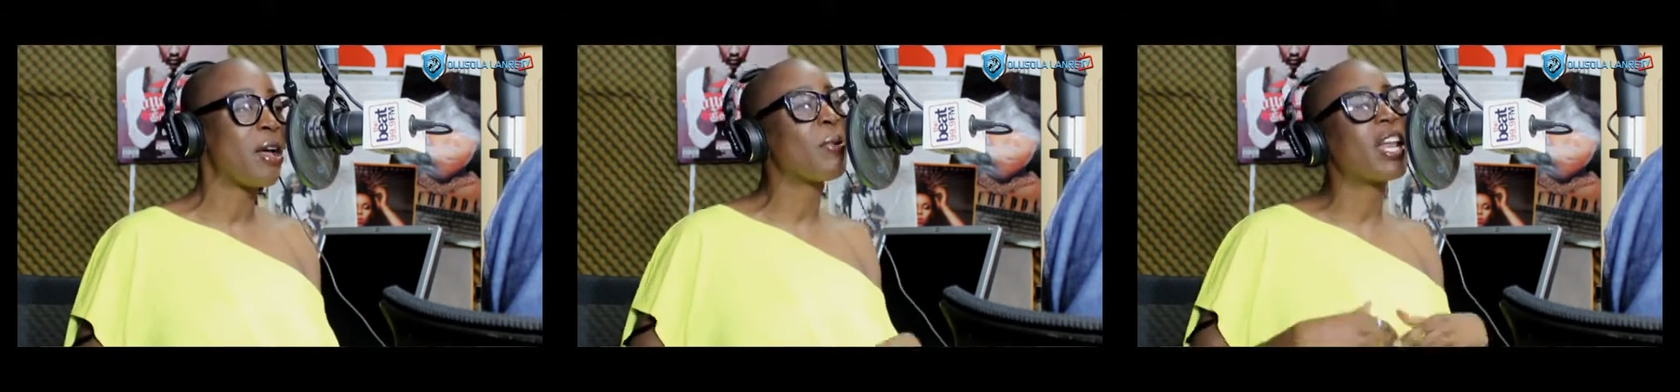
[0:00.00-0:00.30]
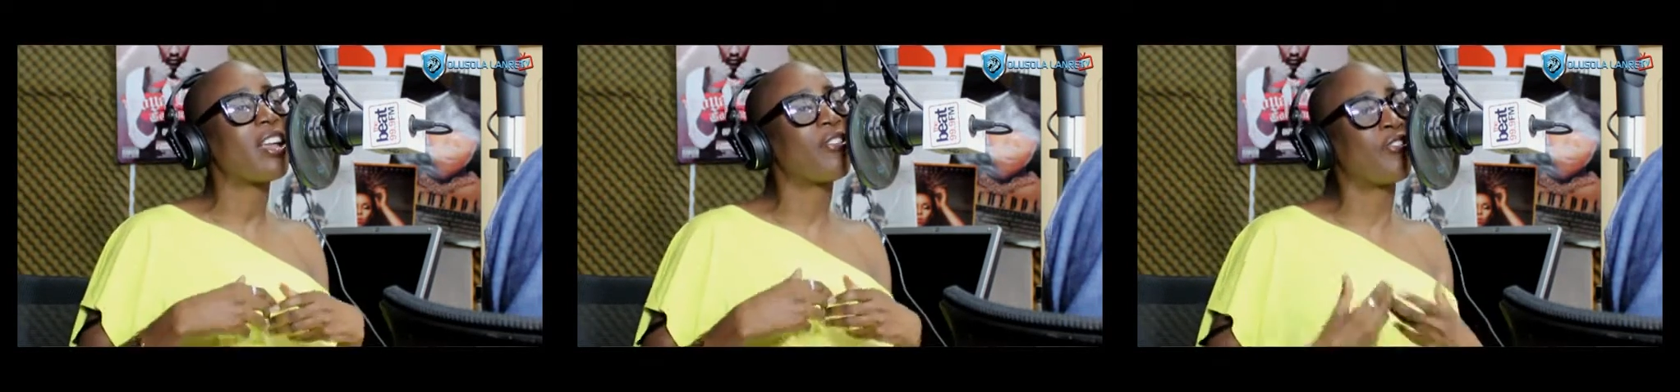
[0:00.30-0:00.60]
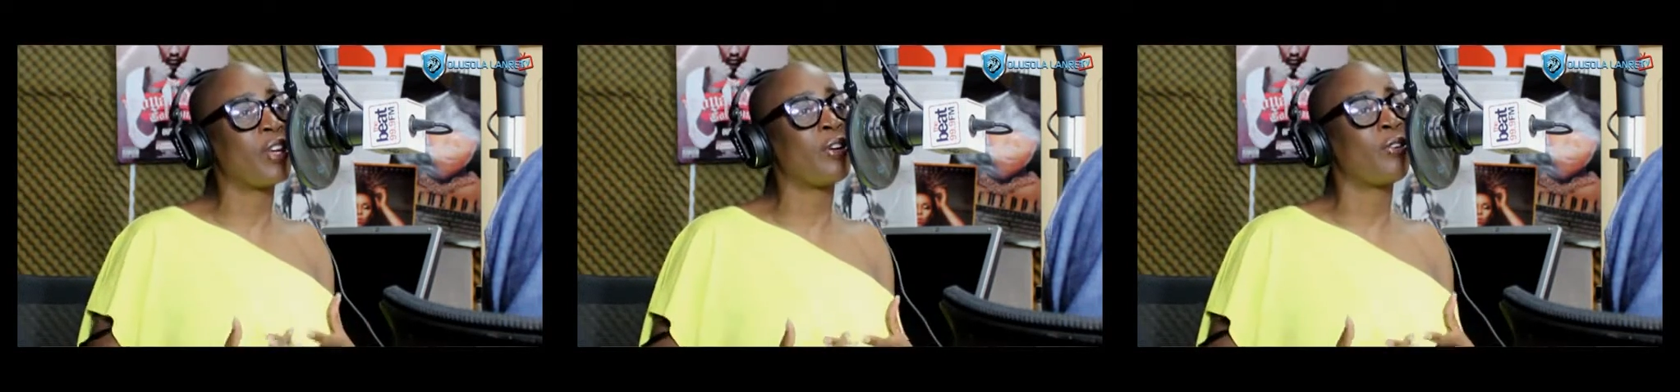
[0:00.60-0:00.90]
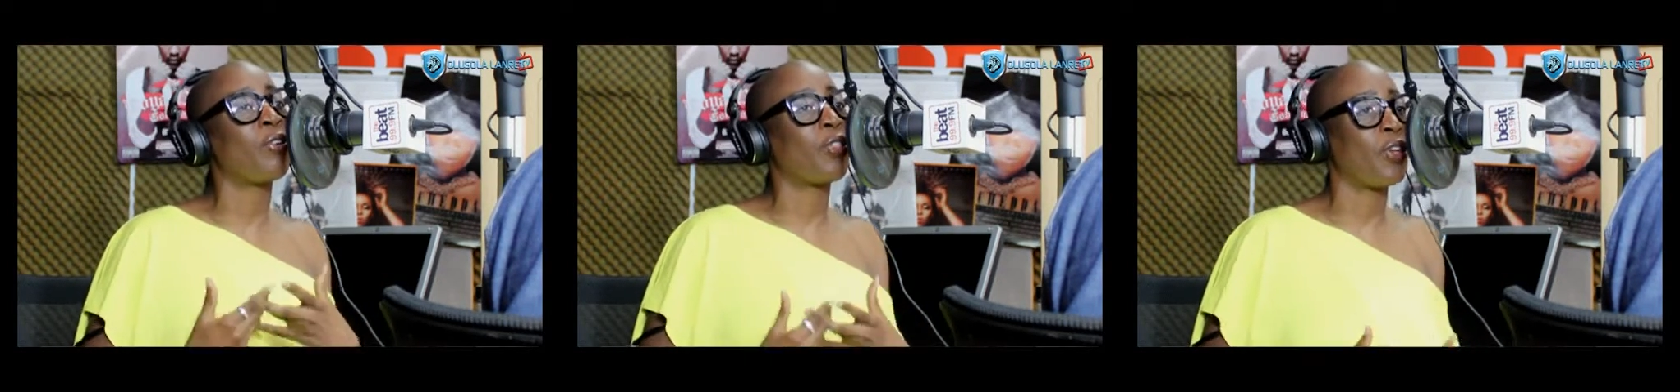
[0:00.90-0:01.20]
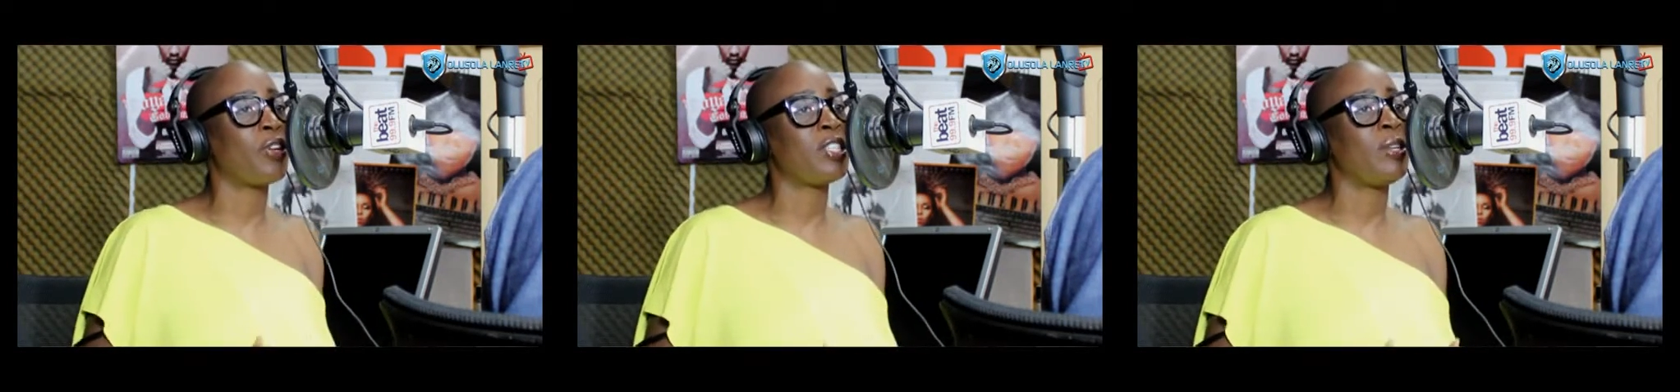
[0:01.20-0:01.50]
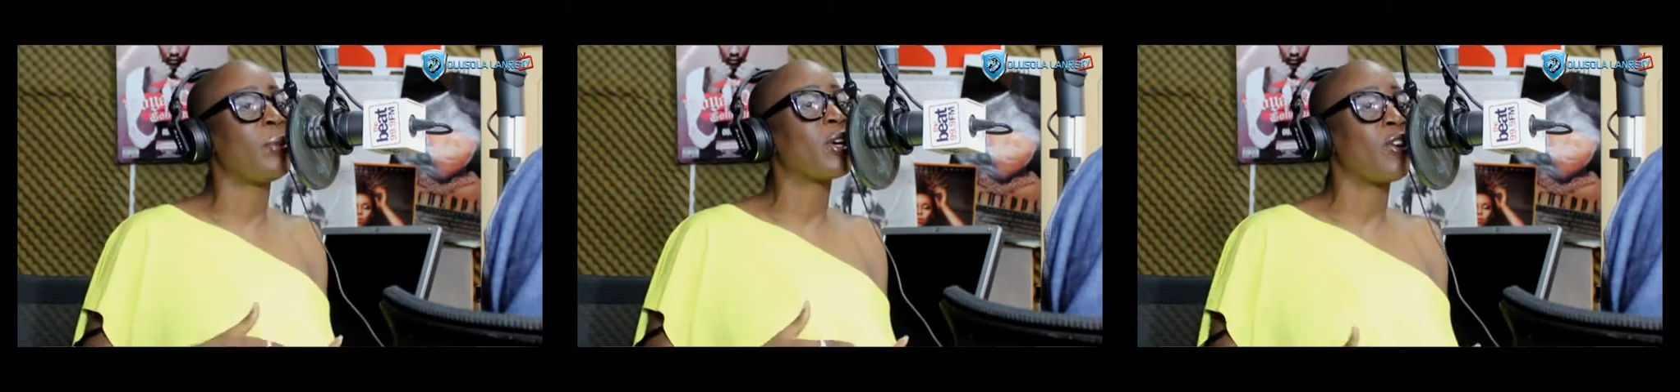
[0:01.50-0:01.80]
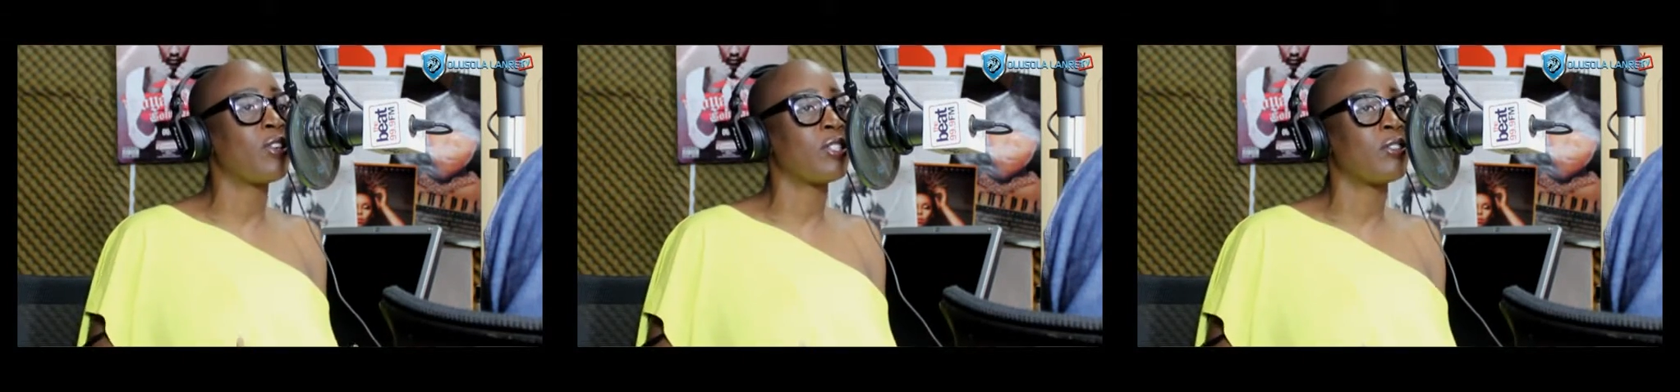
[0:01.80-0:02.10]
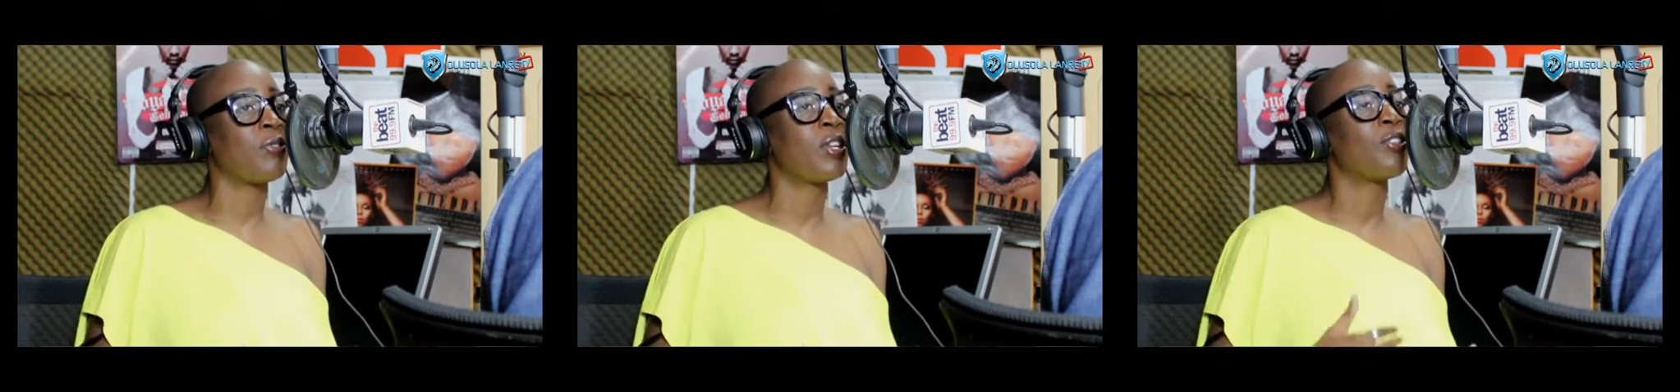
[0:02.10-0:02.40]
but I feel 30 because of